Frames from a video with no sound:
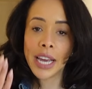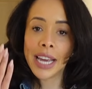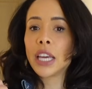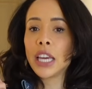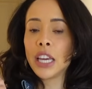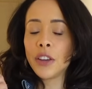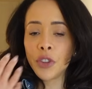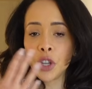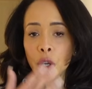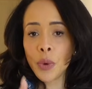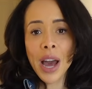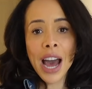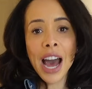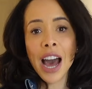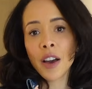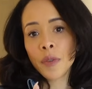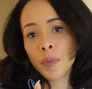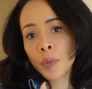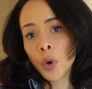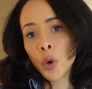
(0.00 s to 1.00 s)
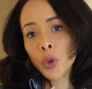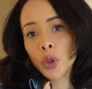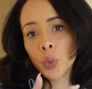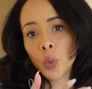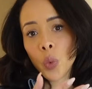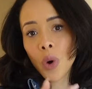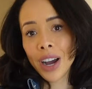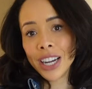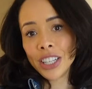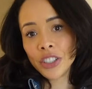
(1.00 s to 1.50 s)
If you have bought the
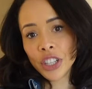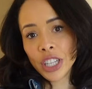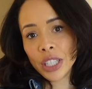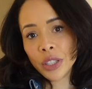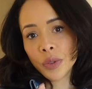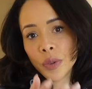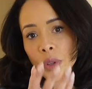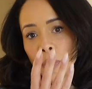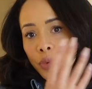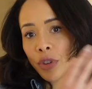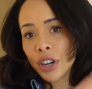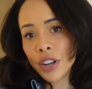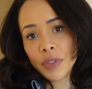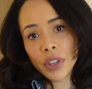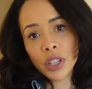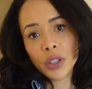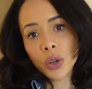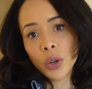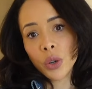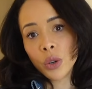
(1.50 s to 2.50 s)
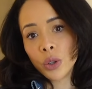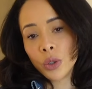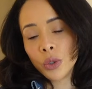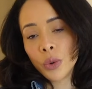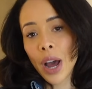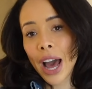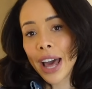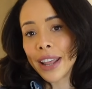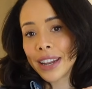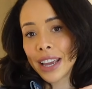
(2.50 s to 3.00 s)
white jeans from the previous
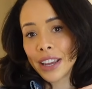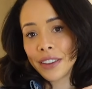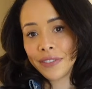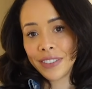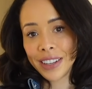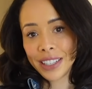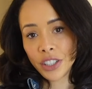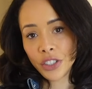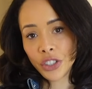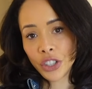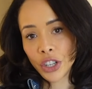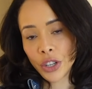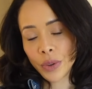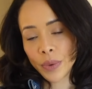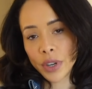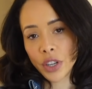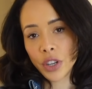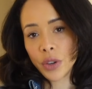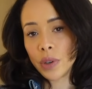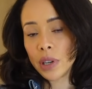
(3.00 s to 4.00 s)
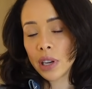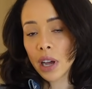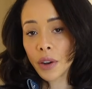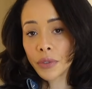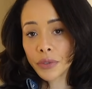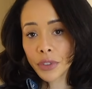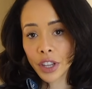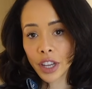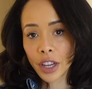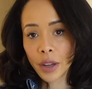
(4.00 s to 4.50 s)
haul and they fitted you and you
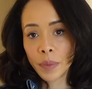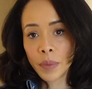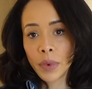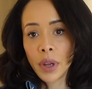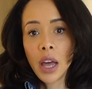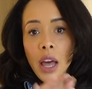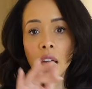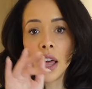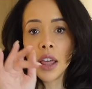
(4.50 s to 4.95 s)
love them,